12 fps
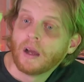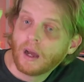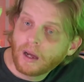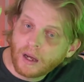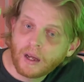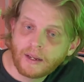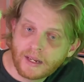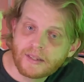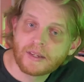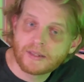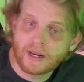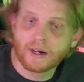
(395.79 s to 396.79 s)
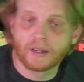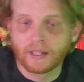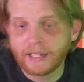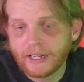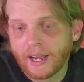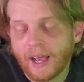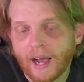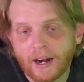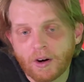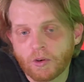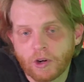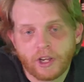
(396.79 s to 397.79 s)
unnecessarily. I
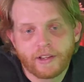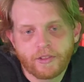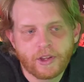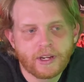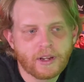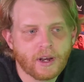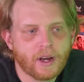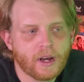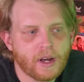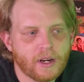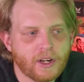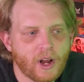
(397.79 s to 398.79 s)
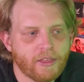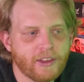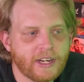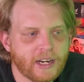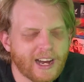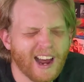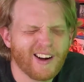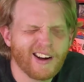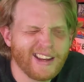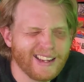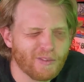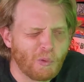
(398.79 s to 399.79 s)
don't really think, you know, I think it got
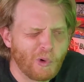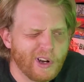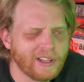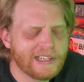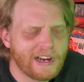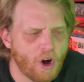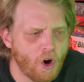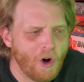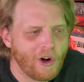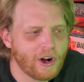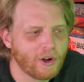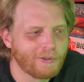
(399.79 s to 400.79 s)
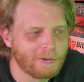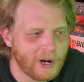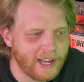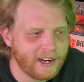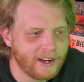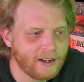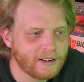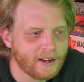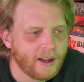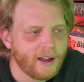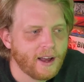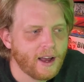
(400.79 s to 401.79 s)
hit really hard on Reddit
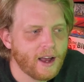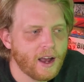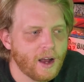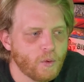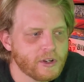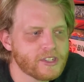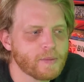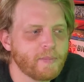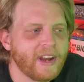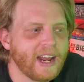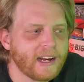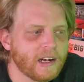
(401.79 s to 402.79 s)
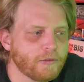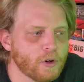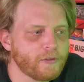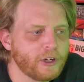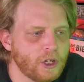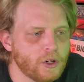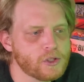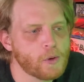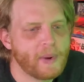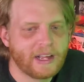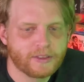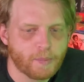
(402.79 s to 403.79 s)
with some negative reviews
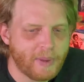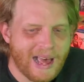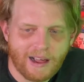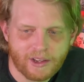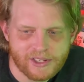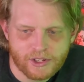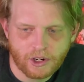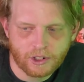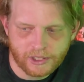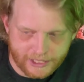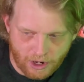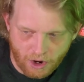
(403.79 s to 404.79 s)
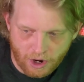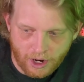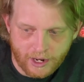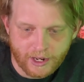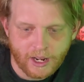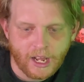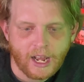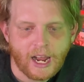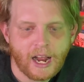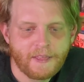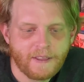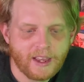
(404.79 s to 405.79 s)
about the balance early on.
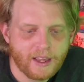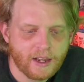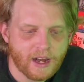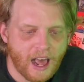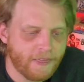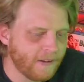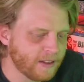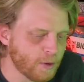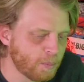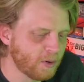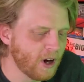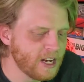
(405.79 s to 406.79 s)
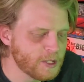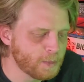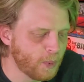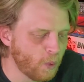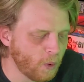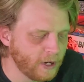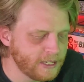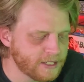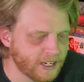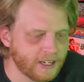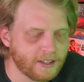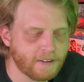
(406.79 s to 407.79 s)
And then I think the price
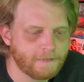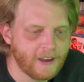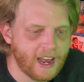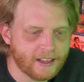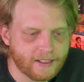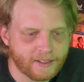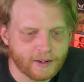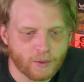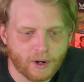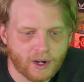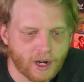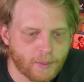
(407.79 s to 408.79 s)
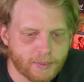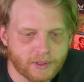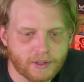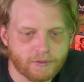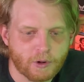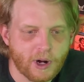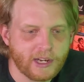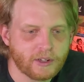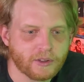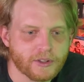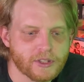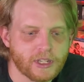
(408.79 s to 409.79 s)
point and the fact that there were a couple of
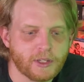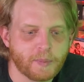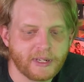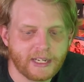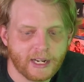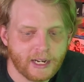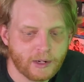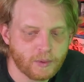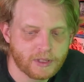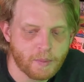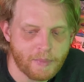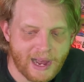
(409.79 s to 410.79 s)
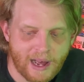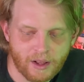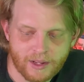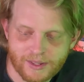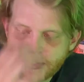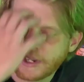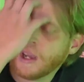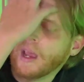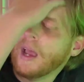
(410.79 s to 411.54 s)
wrinkles in the beginning with the balance,